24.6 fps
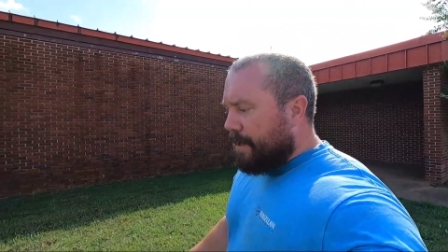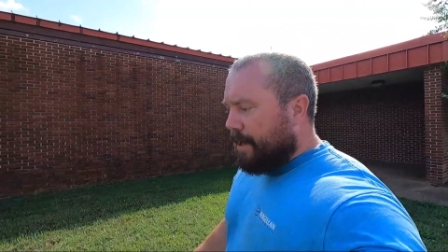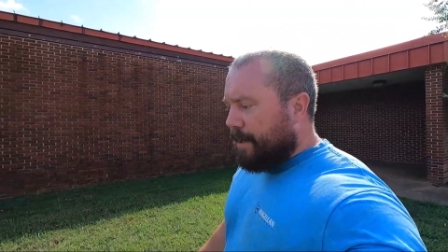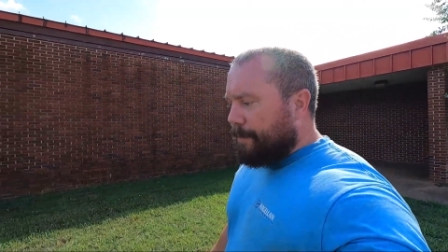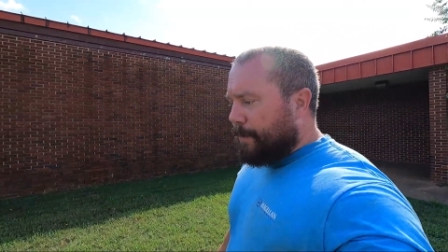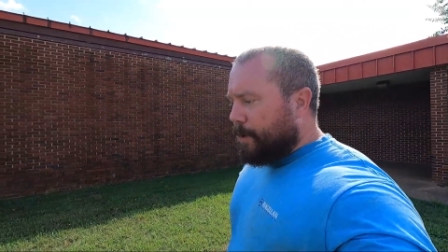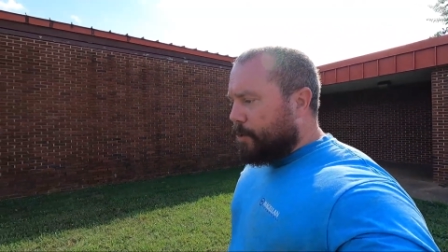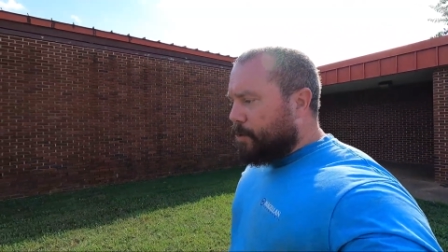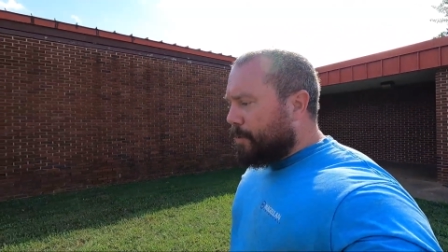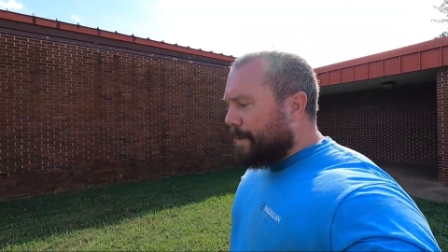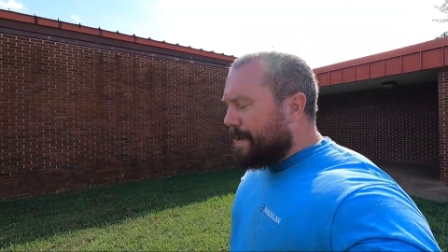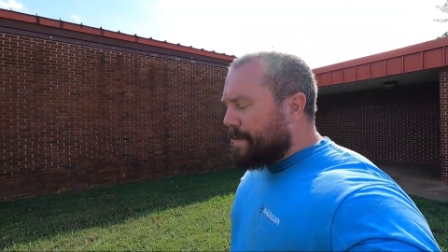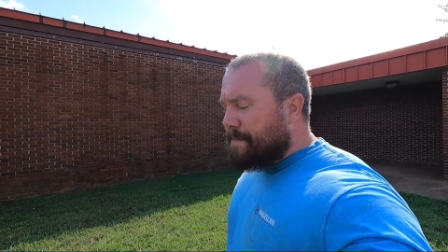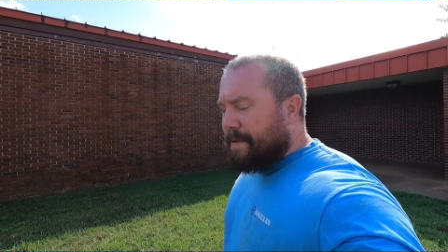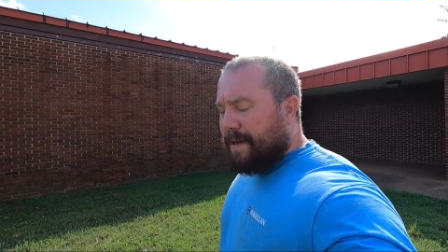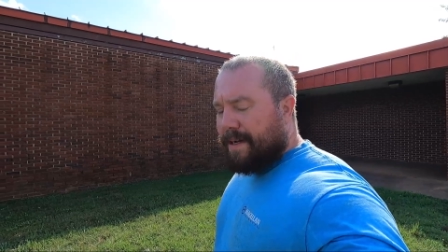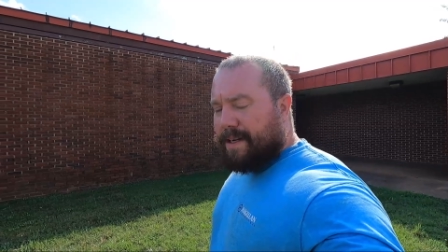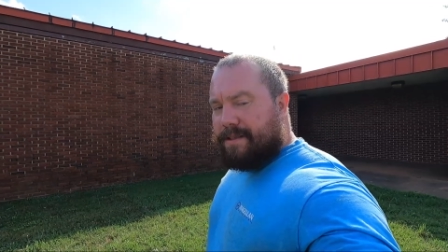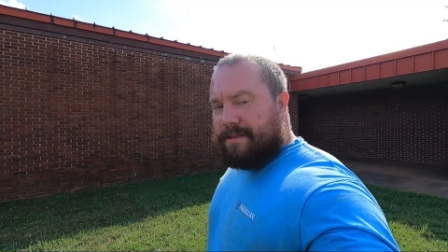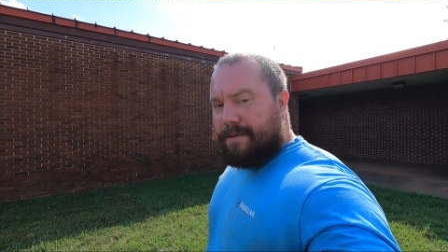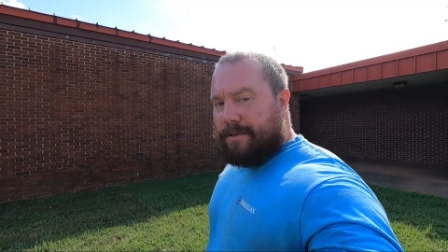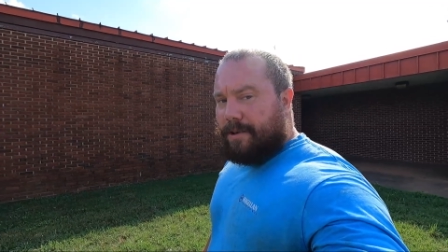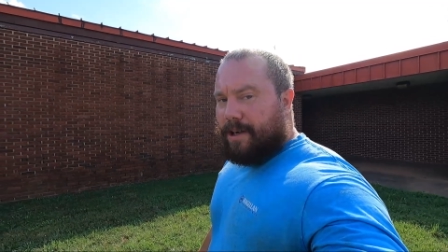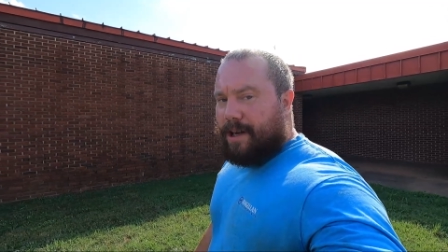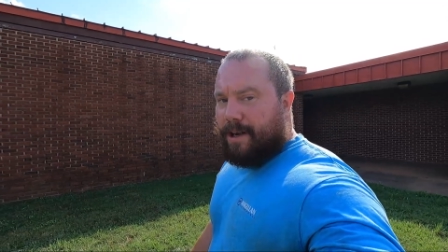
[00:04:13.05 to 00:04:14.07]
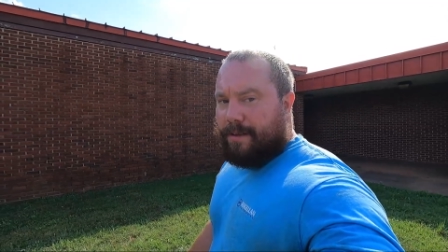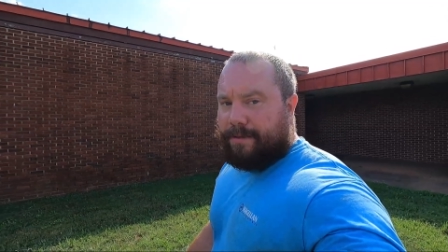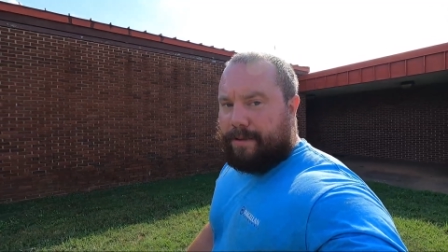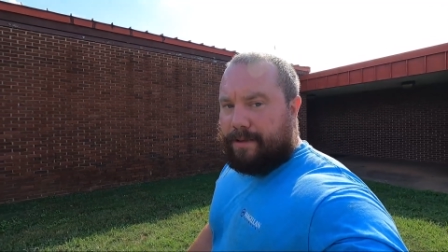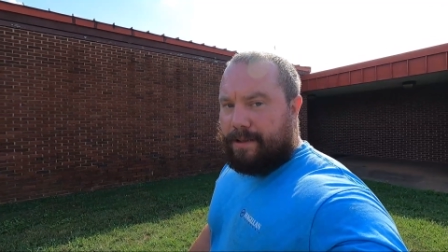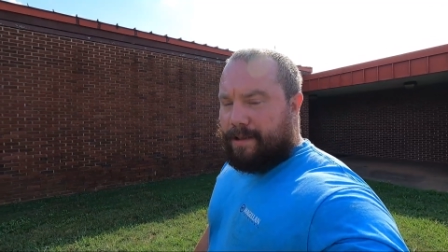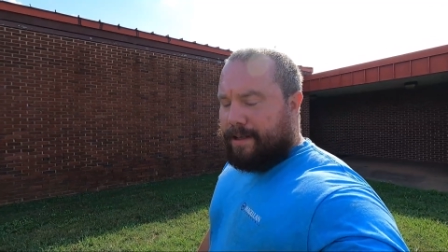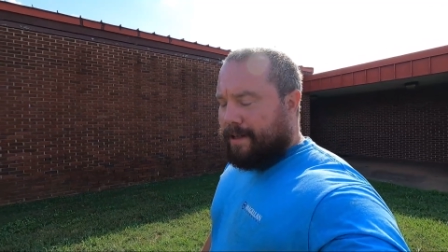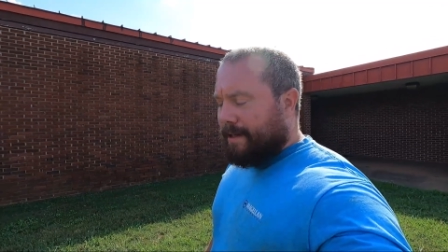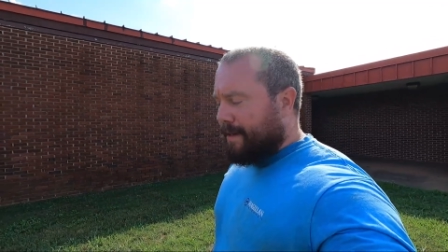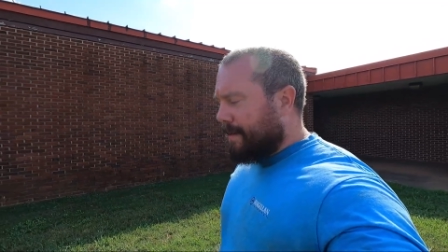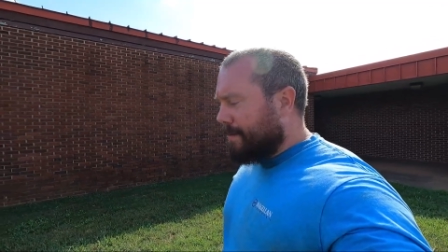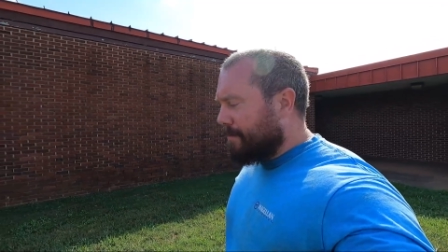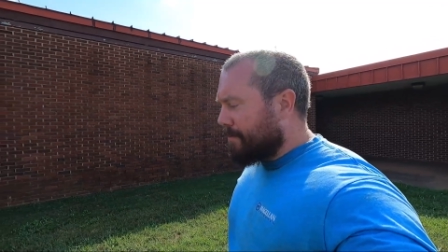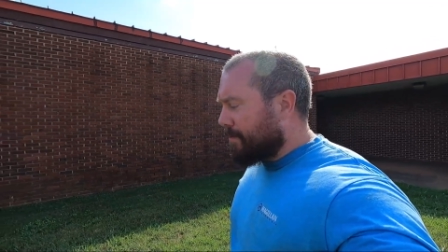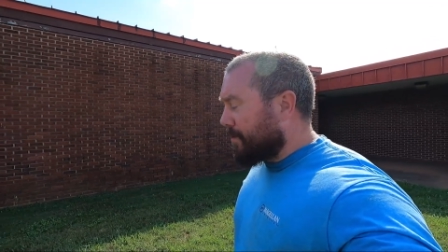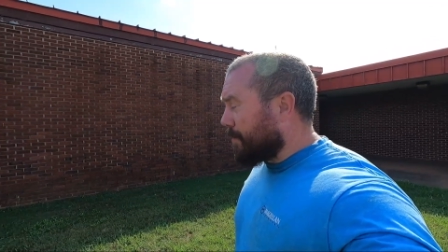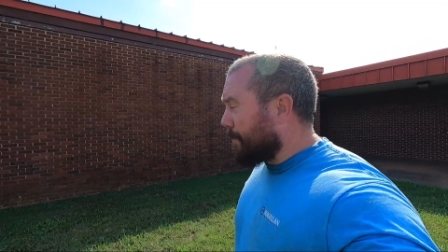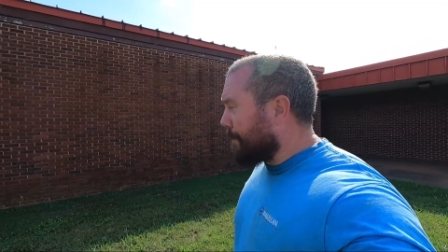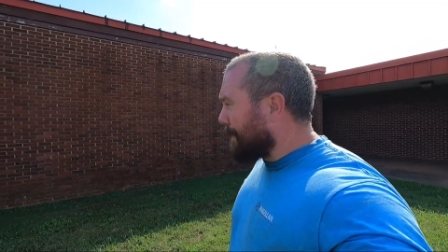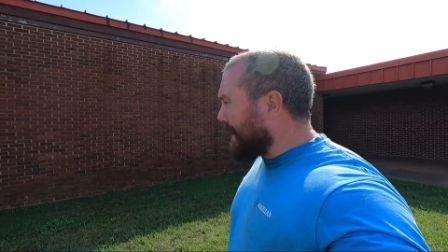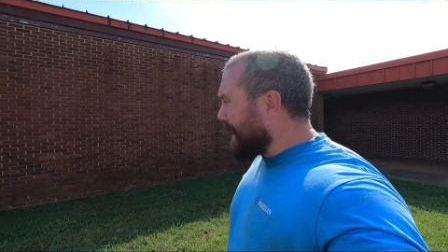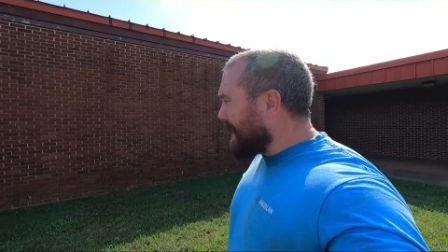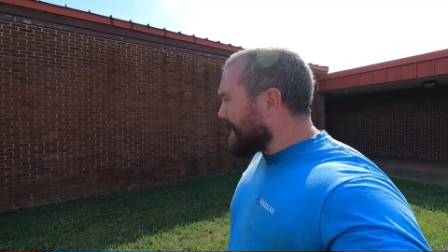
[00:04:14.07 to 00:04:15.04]
Um, no wheat pennies, no nothing.
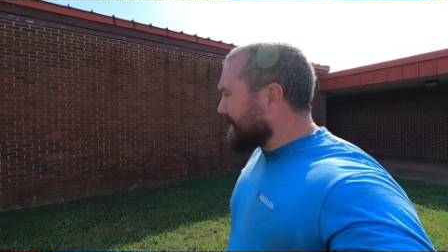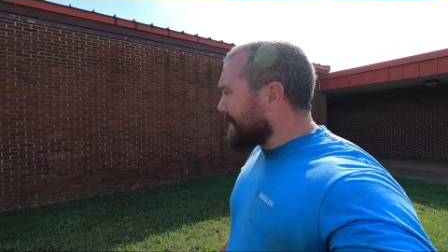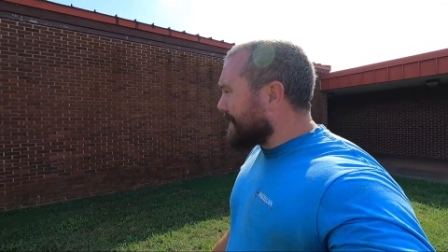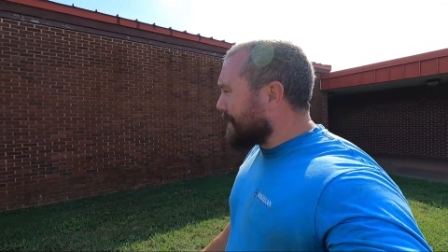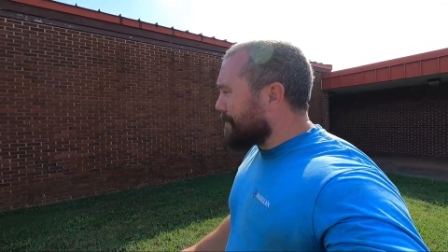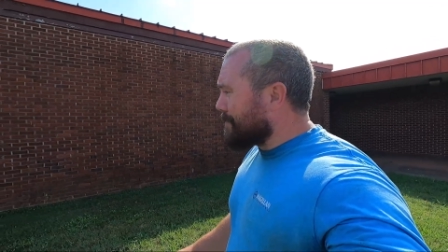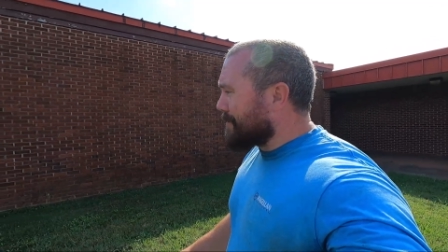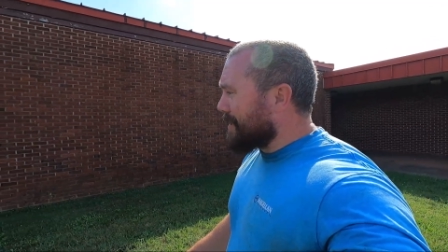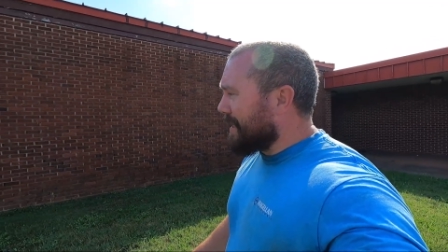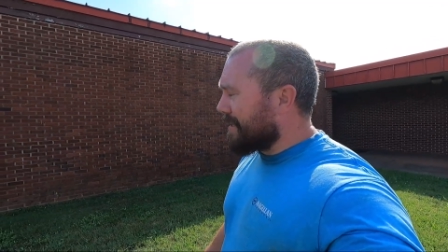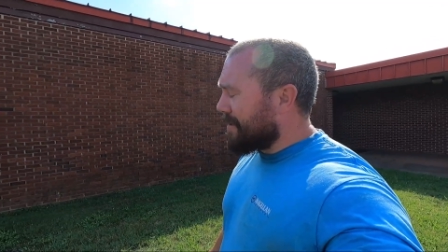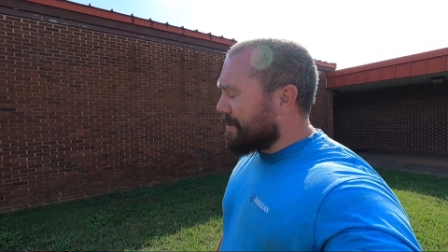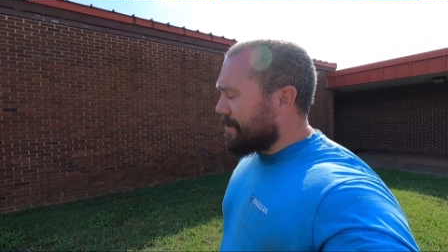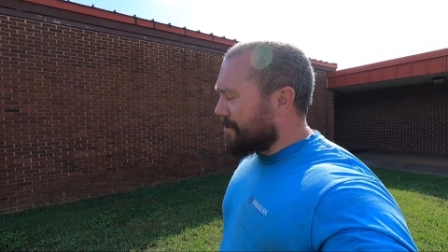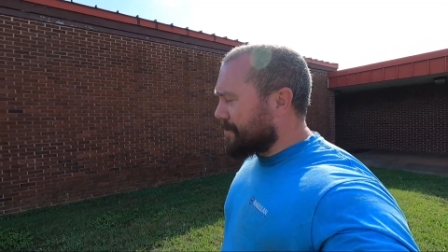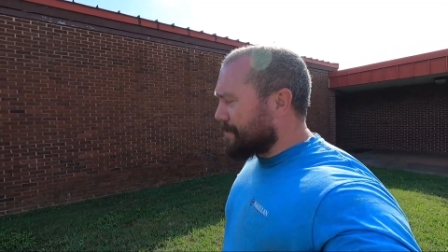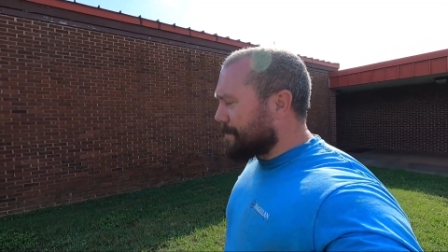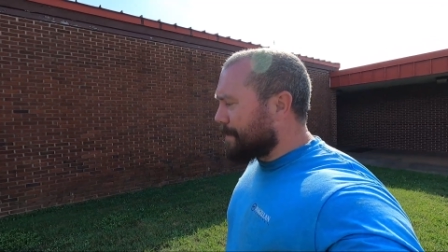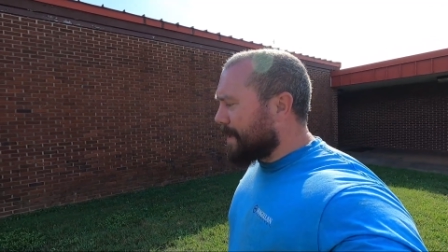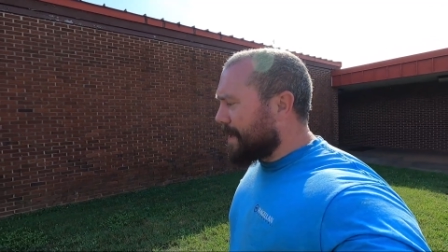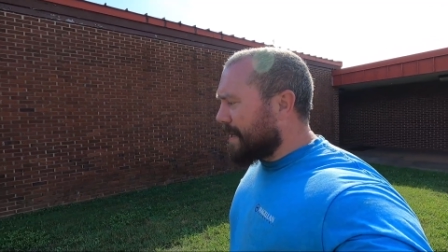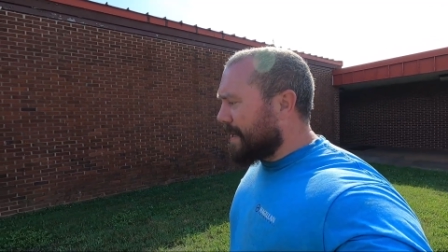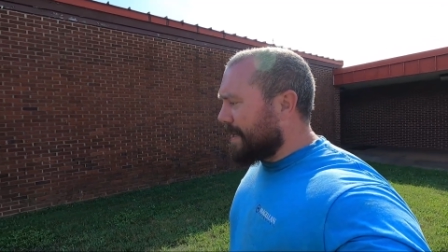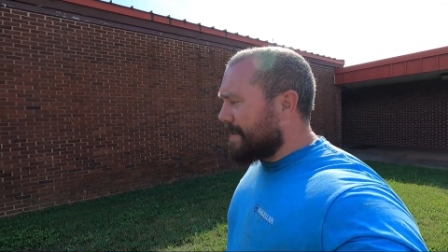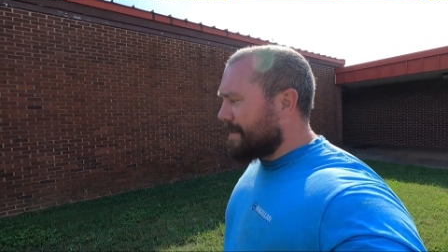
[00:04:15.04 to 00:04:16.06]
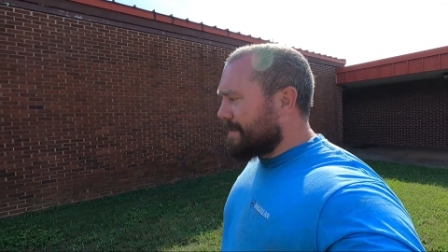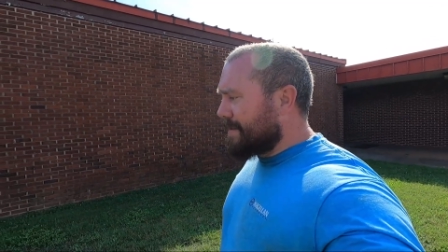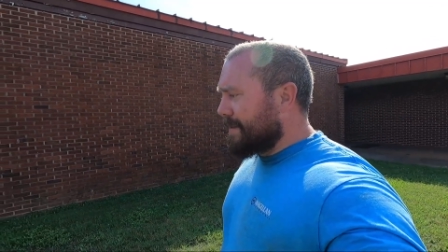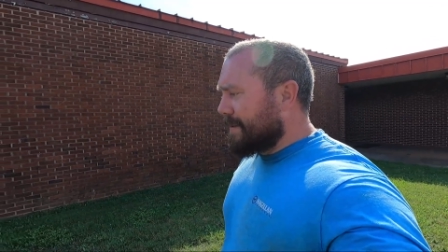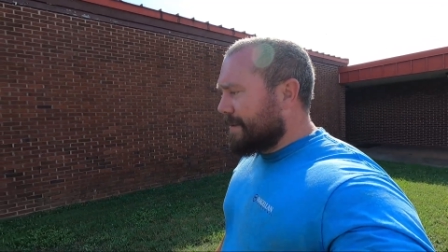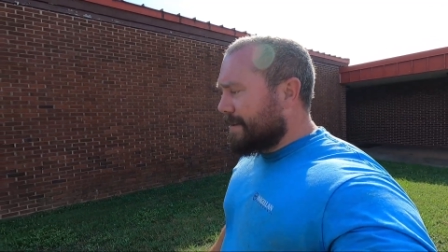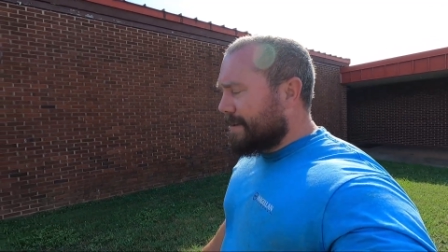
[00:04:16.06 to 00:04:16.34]
We are about to go try another spot.